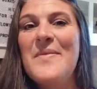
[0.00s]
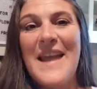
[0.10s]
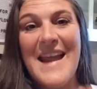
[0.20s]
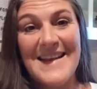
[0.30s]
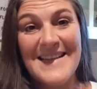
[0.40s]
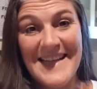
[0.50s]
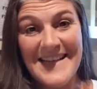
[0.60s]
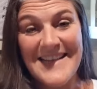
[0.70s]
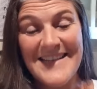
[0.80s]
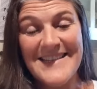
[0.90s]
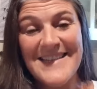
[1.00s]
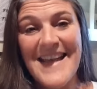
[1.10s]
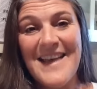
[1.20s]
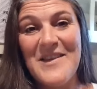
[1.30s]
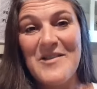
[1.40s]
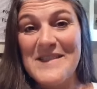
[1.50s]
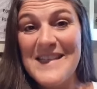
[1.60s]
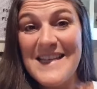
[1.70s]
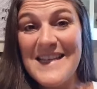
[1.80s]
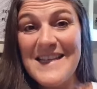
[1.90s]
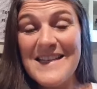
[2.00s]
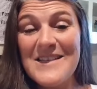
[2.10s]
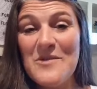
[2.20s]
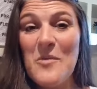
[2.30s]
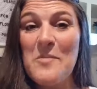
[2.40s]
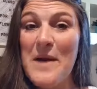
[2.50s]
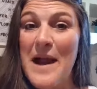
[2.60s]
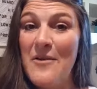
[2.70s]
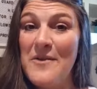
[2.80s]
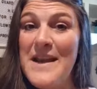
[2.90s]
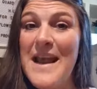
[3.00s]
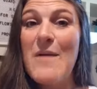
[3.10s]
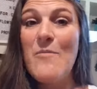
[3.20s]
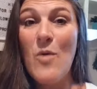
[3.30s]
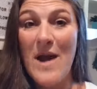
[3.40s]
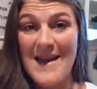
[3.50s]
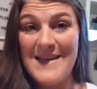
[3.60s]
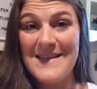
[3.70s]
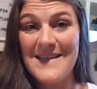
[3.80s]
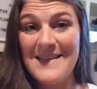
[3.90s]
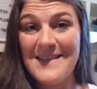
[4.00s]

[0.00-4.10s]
they had guineas, and those guineas were brown and white.